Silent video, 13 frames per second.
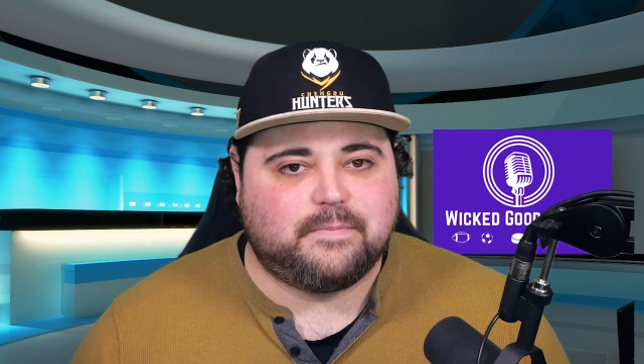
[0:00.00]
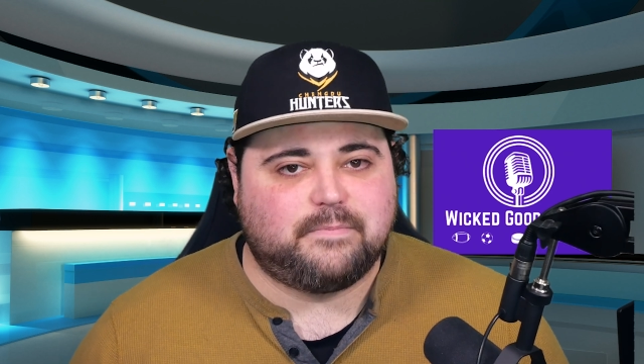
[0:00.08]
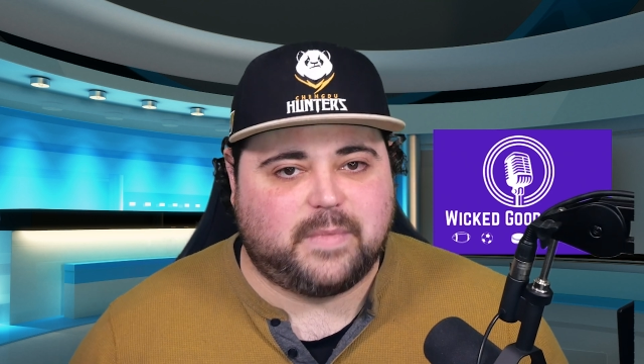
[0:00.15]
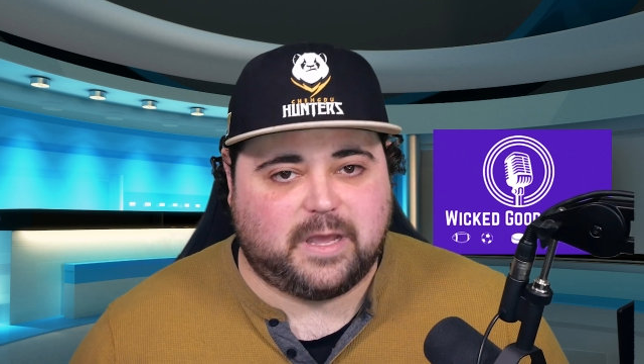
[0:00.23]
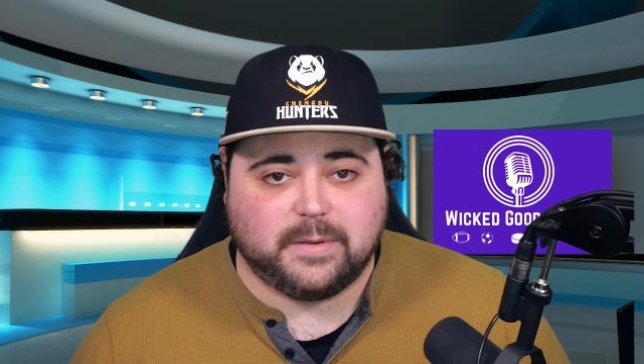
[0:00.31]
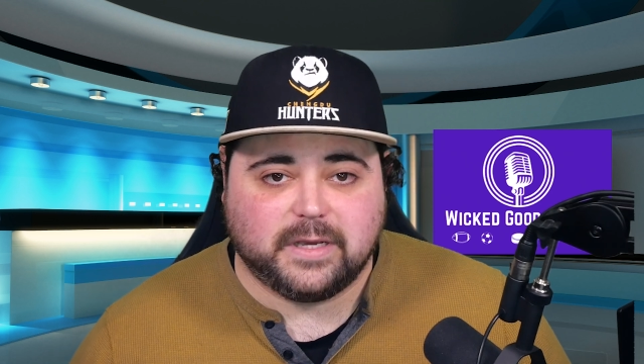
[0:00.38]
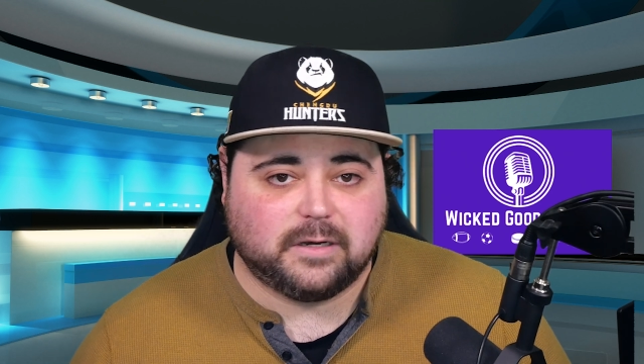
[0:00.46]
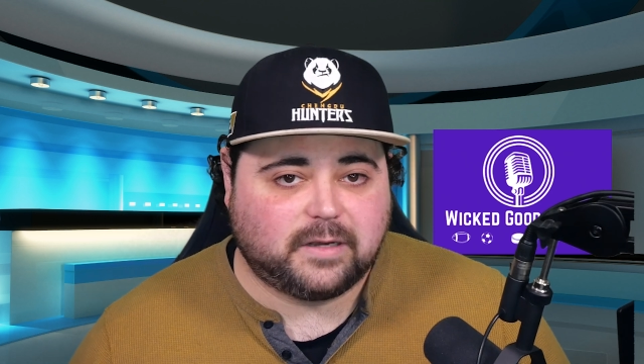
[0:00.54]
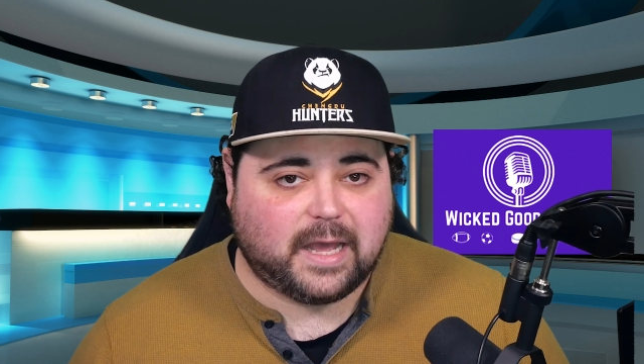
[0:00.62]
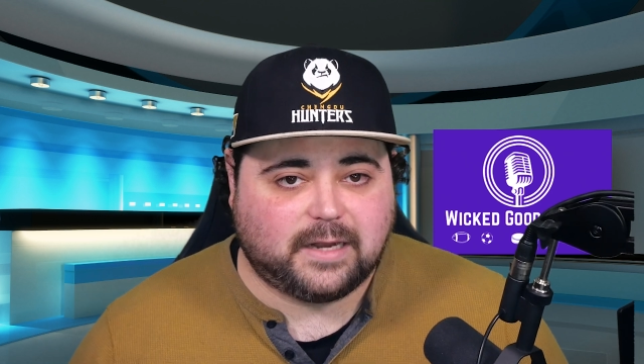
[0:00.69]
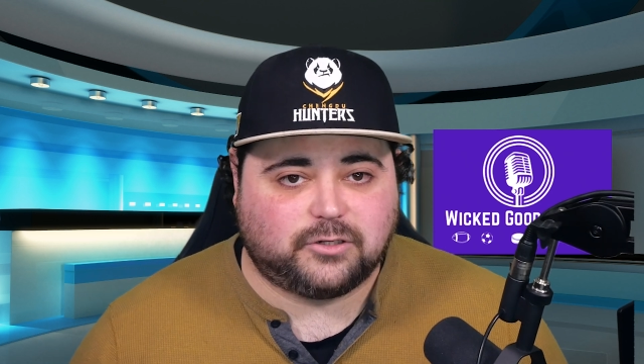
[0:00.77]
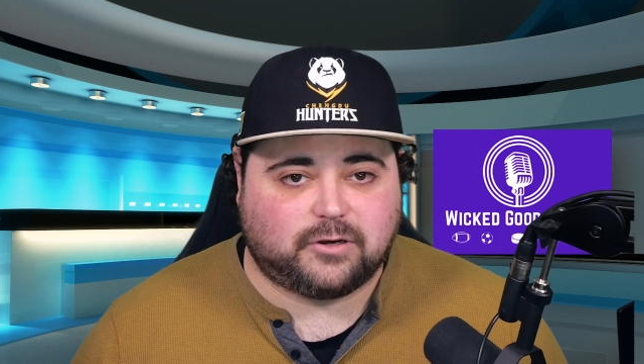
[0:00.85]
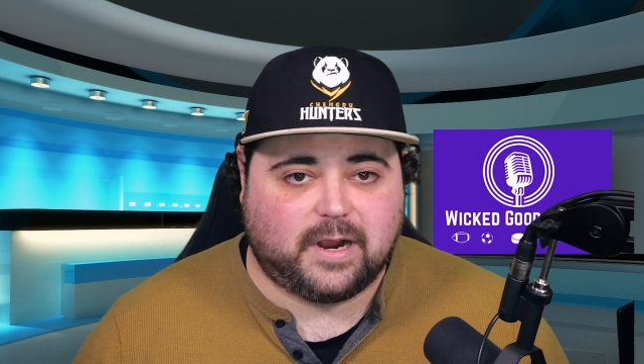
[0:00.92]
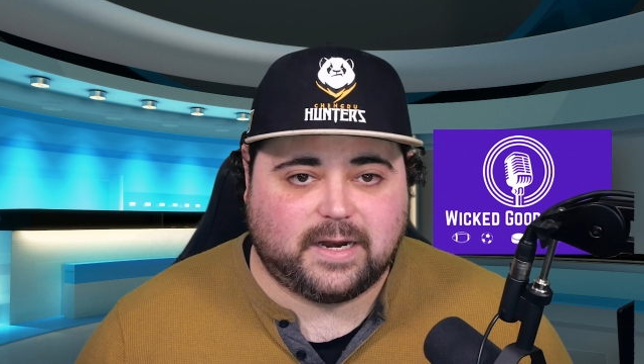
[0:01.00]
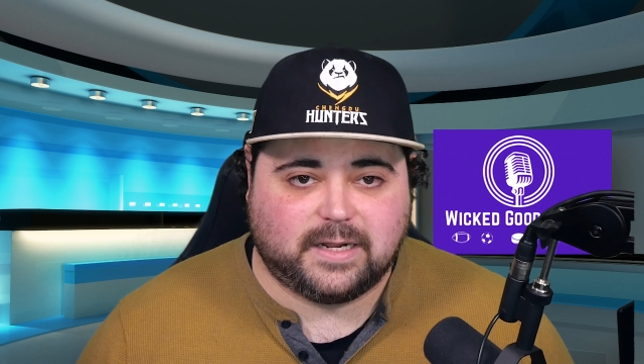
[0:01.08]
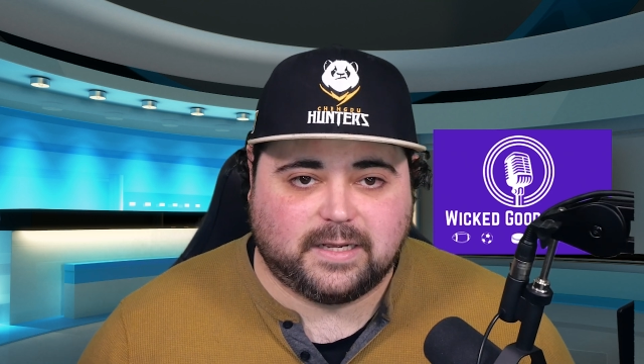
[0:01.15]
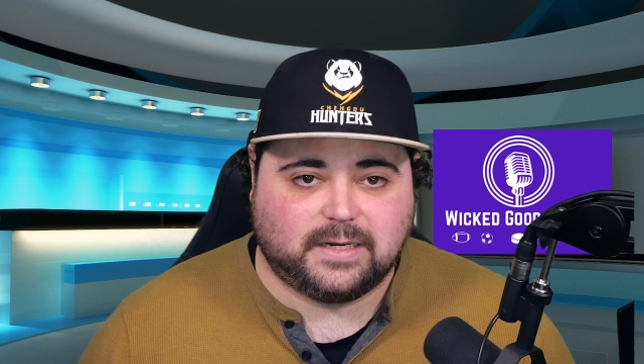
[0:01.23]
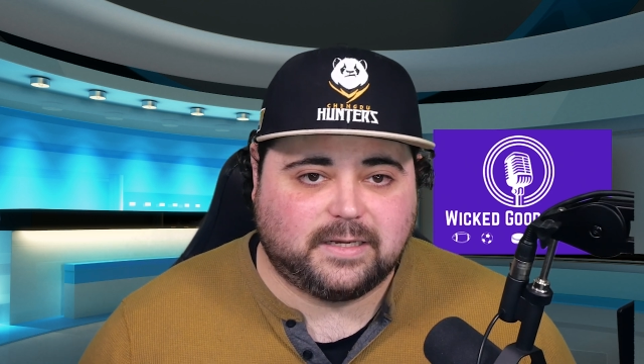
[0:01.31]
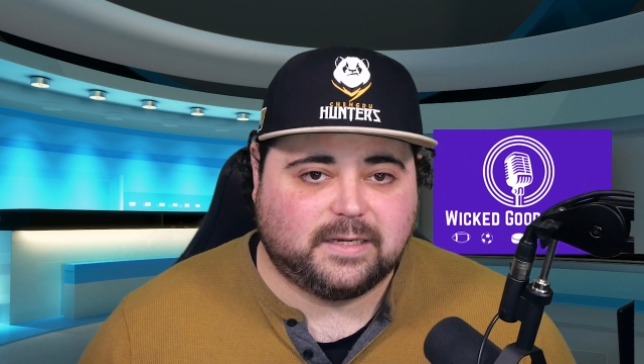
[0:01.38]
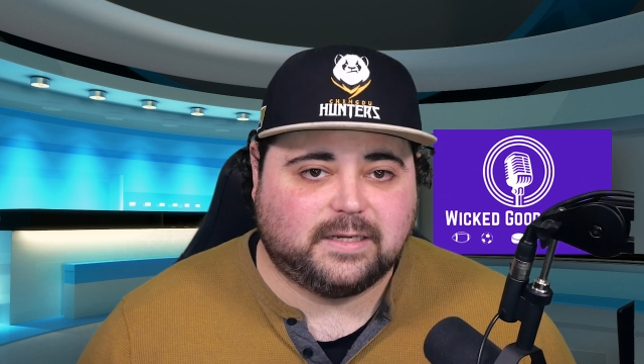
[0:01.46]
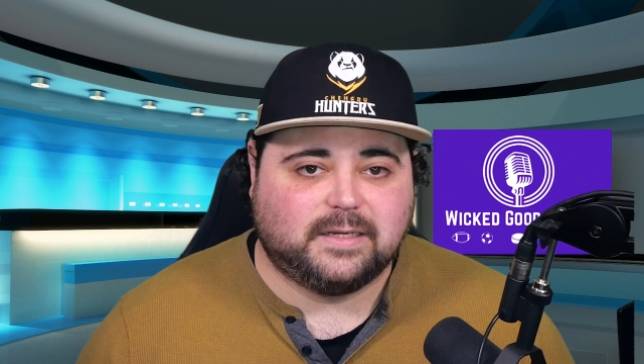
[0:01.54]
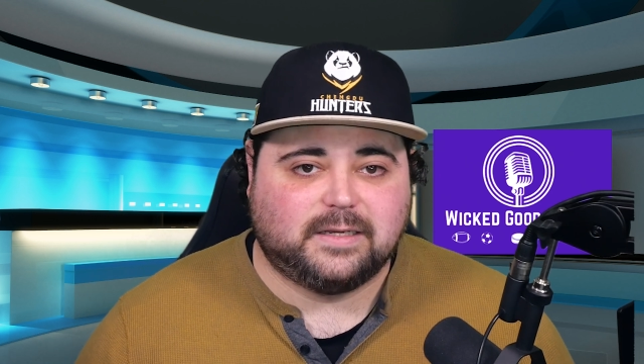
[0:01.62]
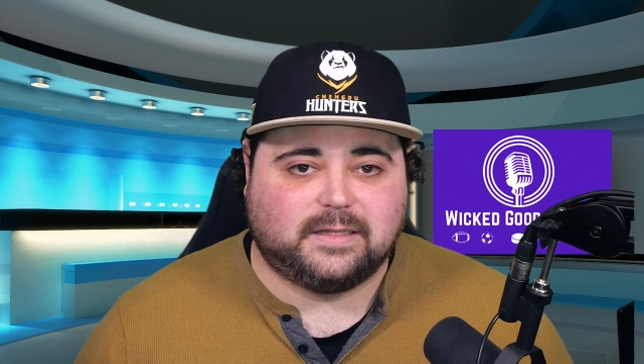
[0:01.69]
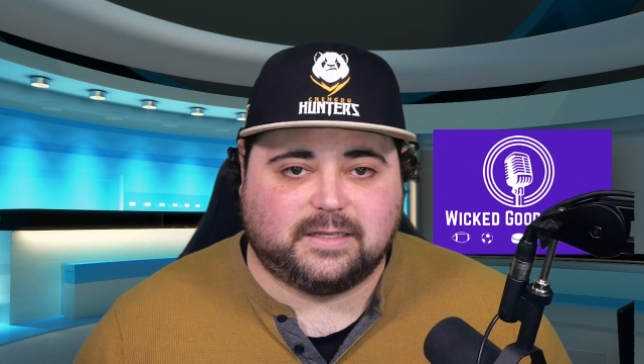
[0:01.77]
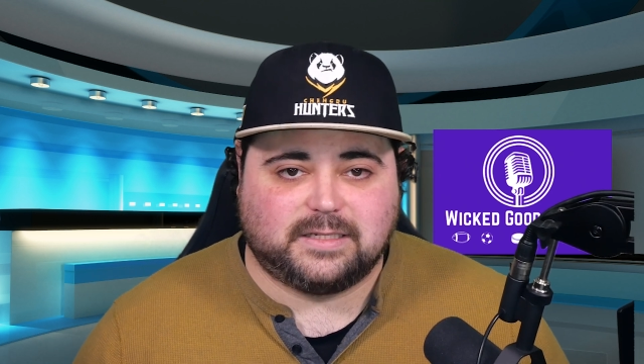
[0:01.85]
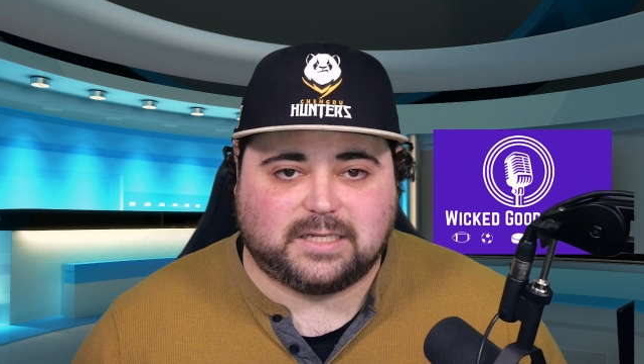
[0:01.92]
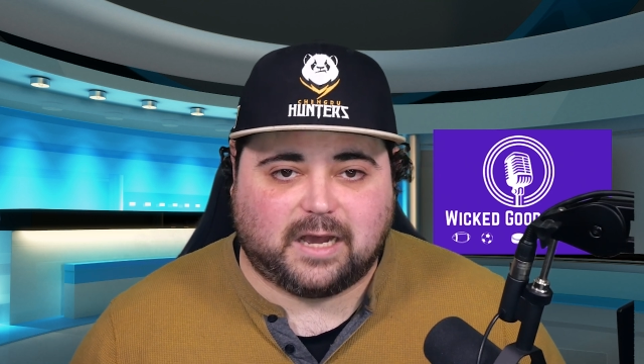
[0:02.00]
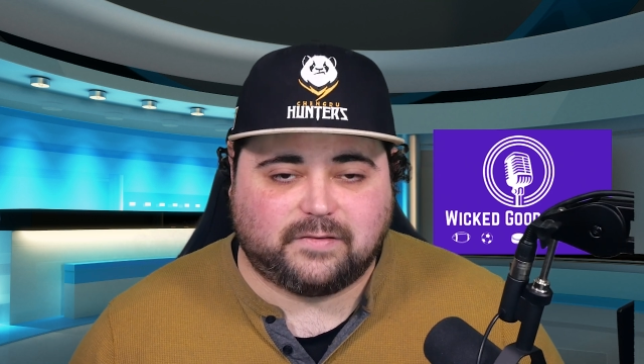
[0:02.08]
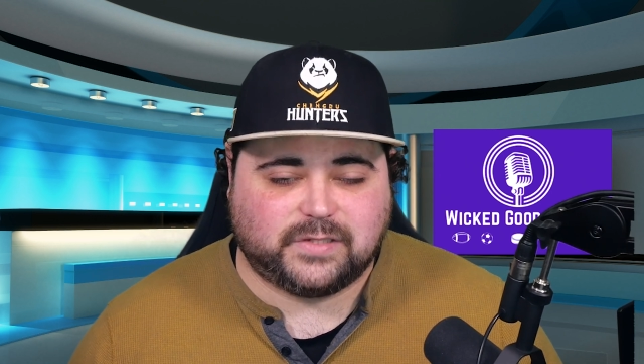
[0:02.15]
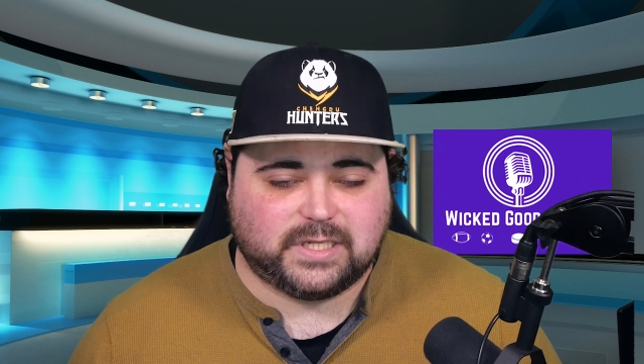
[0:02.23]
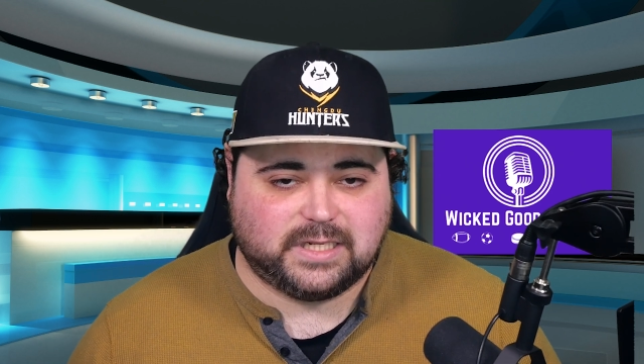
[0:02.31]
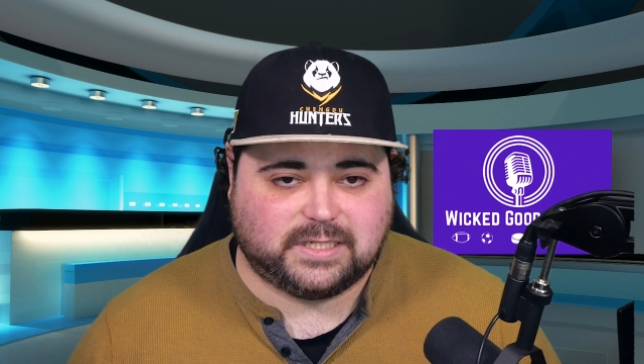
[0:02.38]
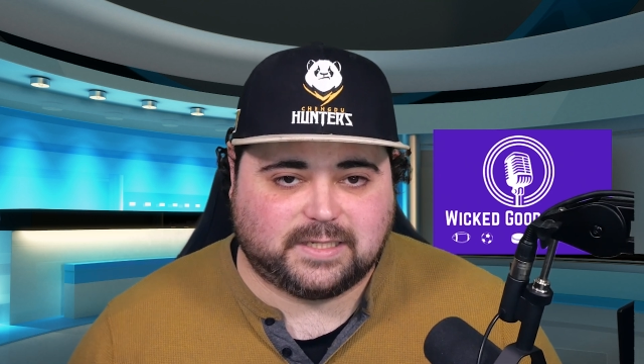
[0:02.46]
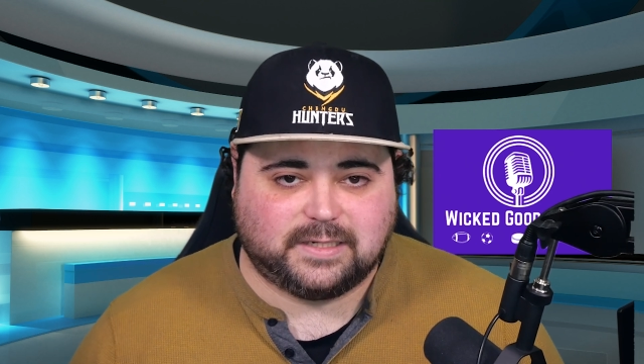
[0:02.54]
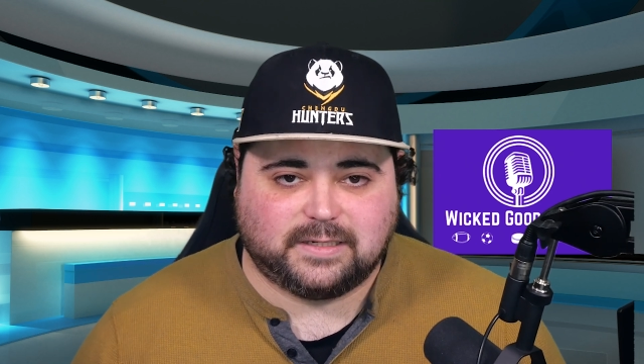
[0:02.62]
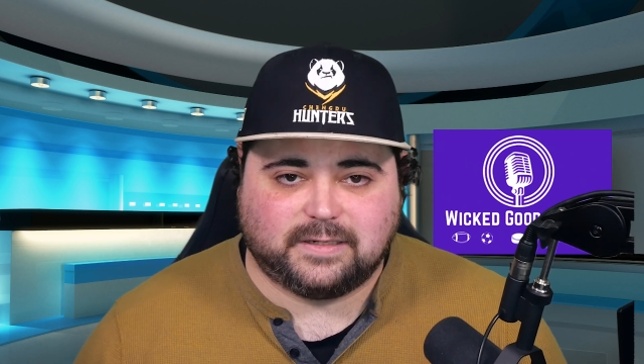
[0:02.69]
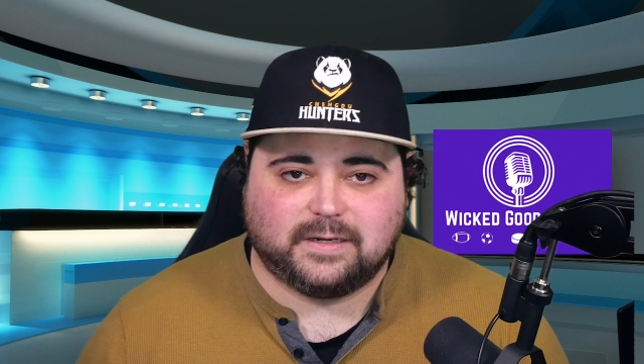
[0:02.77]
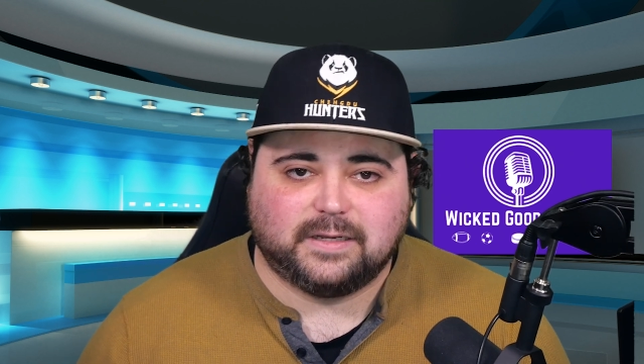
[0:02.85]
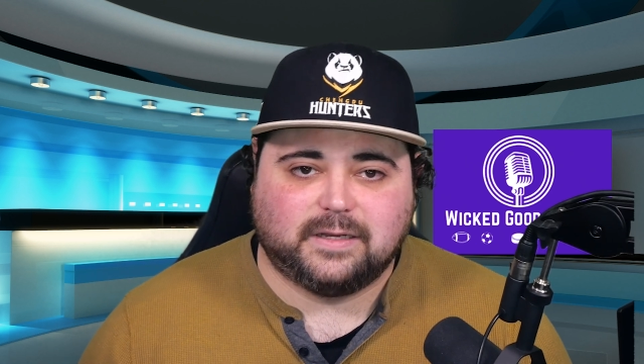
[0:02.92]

maybe he'll get traded this offseason.